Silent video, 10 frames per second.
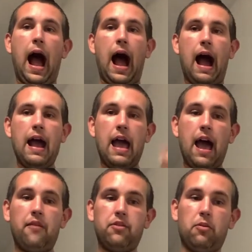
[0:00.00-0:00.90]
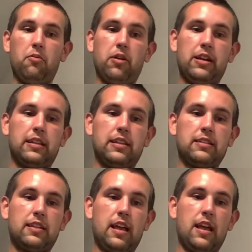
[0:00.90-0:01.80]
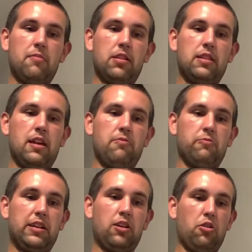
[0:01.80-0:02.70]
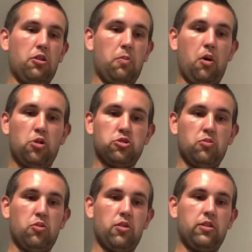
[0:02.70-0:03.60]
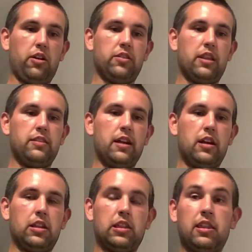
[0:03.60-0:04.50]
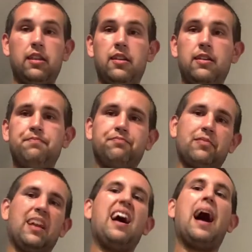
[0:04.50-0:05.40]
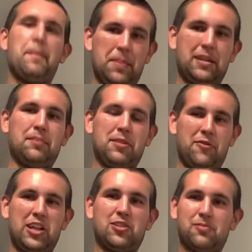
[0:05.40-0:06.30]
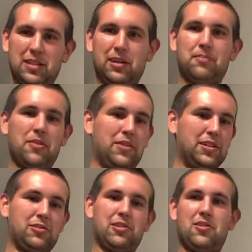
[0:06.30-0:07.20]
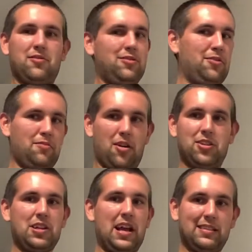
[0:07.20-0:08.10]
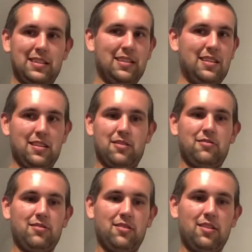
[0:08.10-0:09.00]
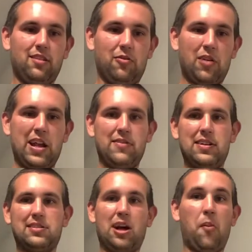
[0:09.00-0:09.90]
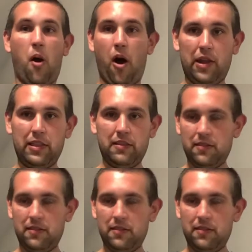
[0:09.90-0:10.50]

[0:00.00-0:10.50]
I have them winning this game, and then we go to Baltimore on the 9th. I pick up the victory, over Lamar Jackson and the Ravens. Come on.